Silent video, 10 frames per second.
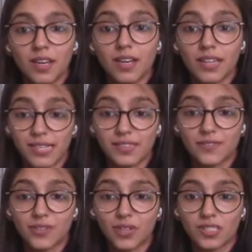Yes, of
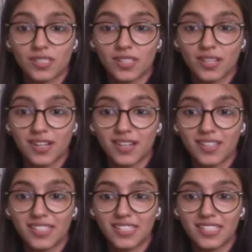course,
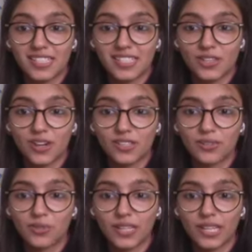sea salt
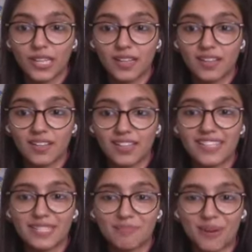cookie
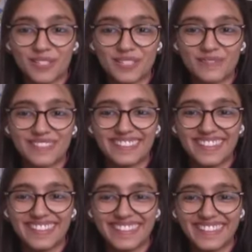is possible.
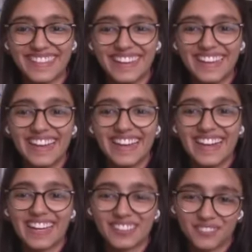
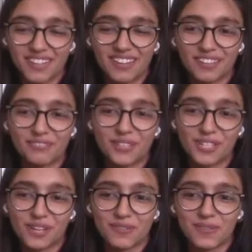I do conduct
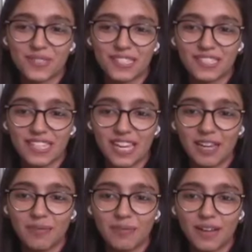workshops for the
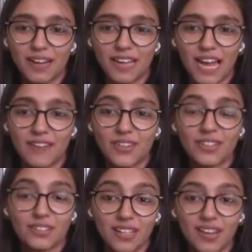same. I have a
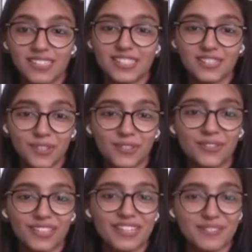Nutella sea salt
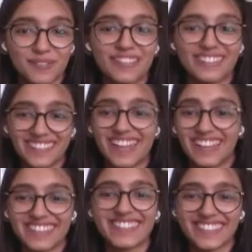cookie as well,
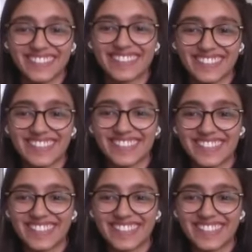and it's delicious.